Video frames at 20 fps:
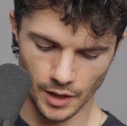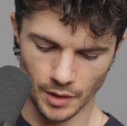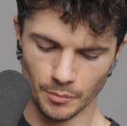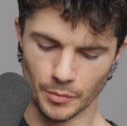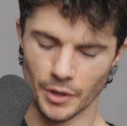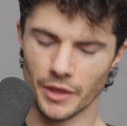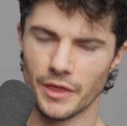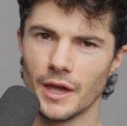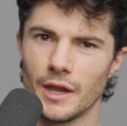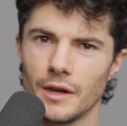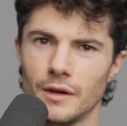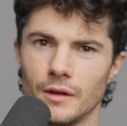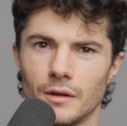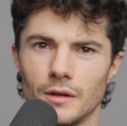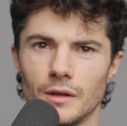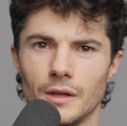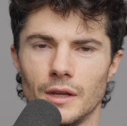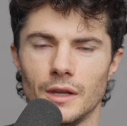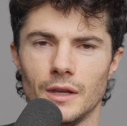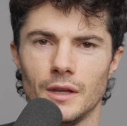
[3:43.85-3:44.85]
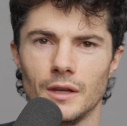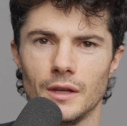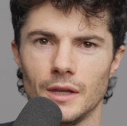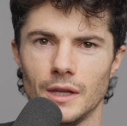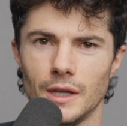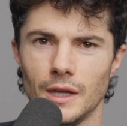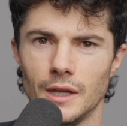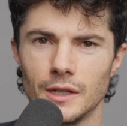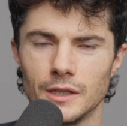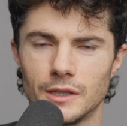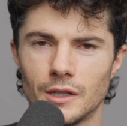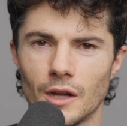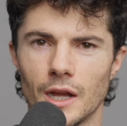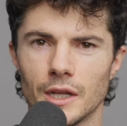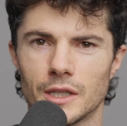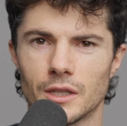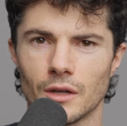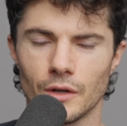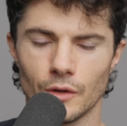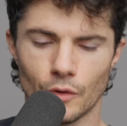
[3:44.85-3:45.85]
But then in a
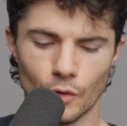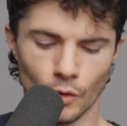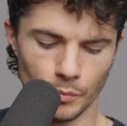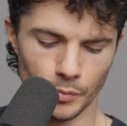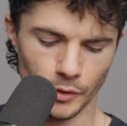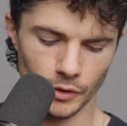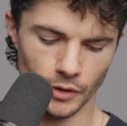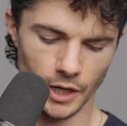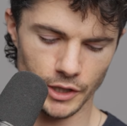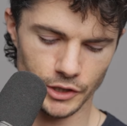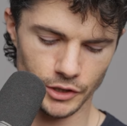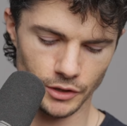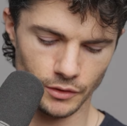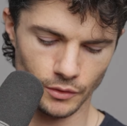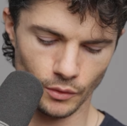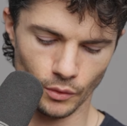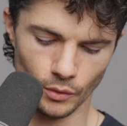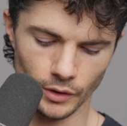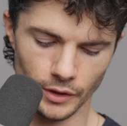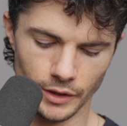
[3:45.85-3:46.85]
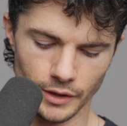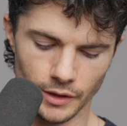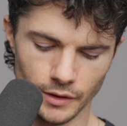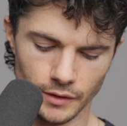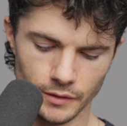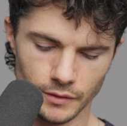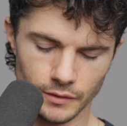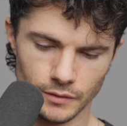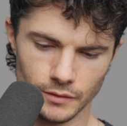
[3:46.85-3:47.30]
diatonic chord progression, all of the